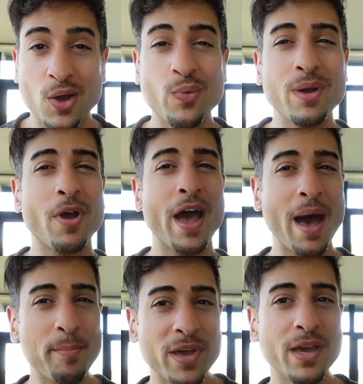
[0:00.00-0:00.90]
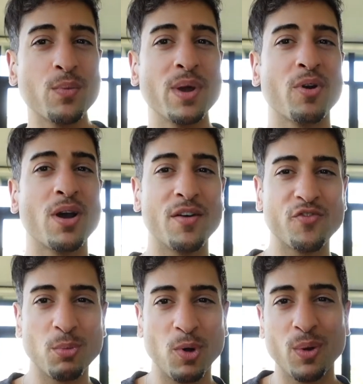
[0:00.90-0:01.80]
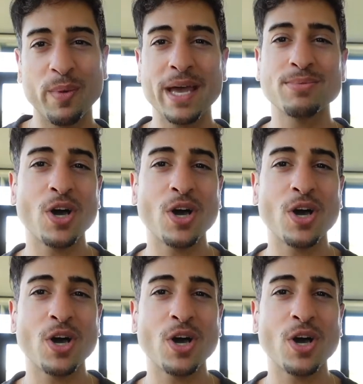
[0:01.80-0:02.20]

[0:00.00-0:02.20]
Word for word: we were happy and we were comfortable and we kept